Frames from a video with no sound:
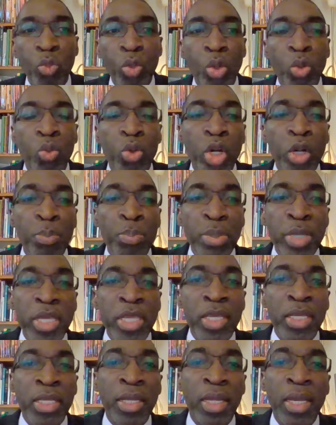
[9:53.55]
who are
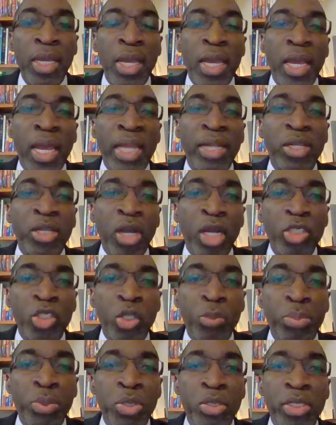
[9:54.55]
being and
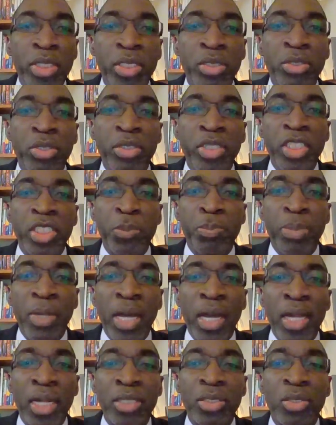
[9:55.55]
contributing to this
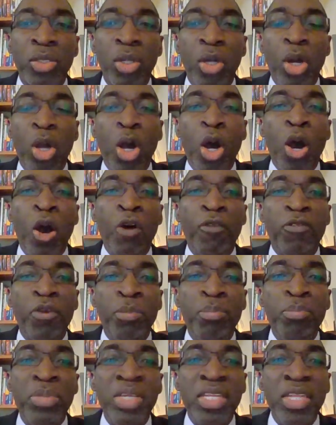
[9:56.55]
part of
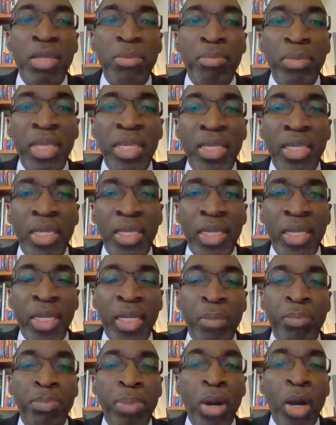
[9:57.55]
meaning making and
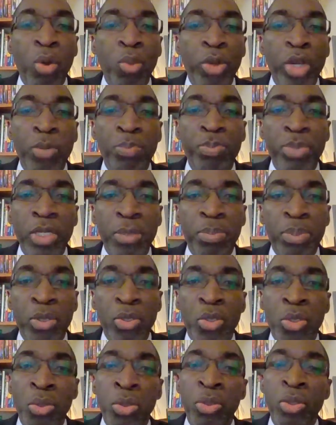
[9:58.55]
empowering people
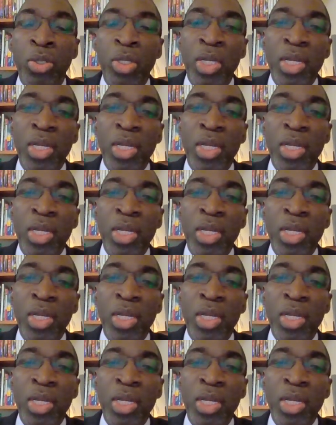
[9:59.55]
to